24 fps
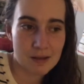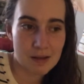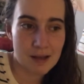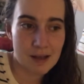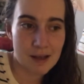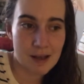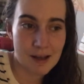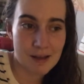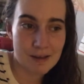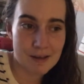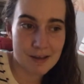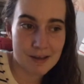
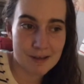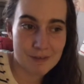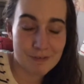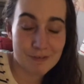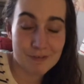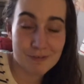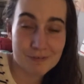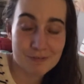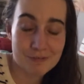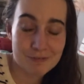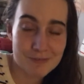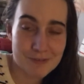I
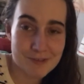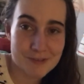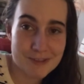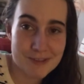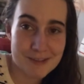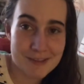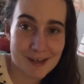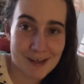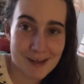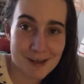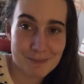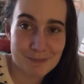was
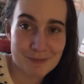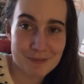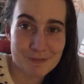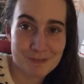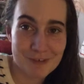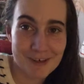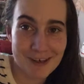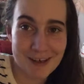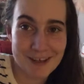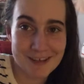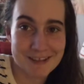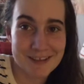dumb and
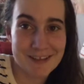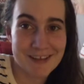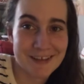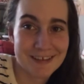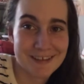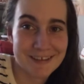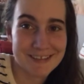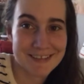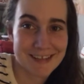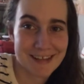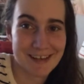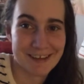forgot
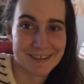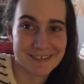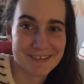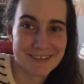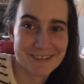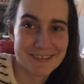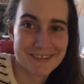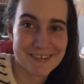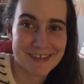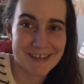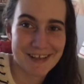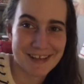to
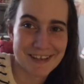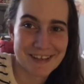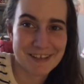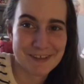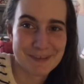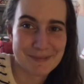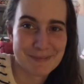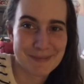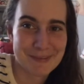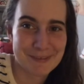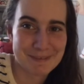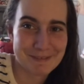download the
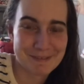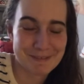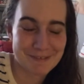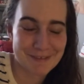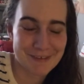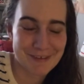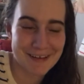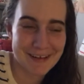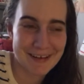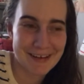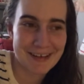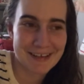audiobook
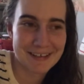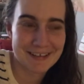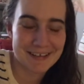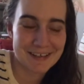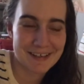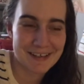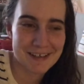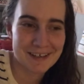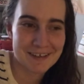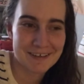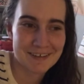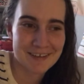before I headed
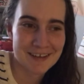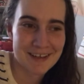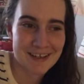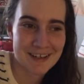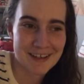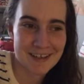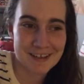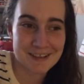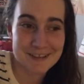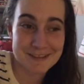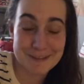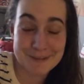out,
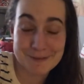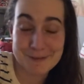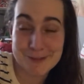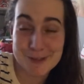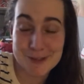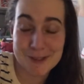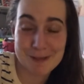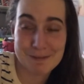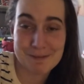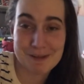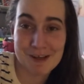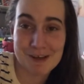and so it was
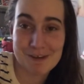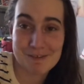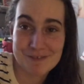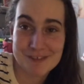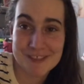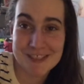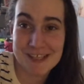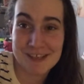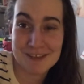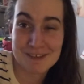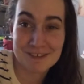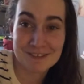streaming off
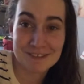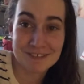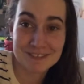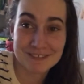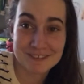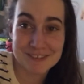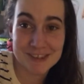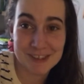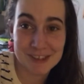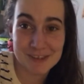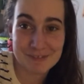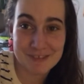cell
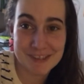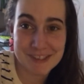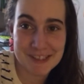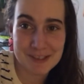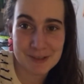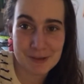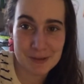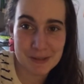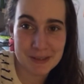service the whole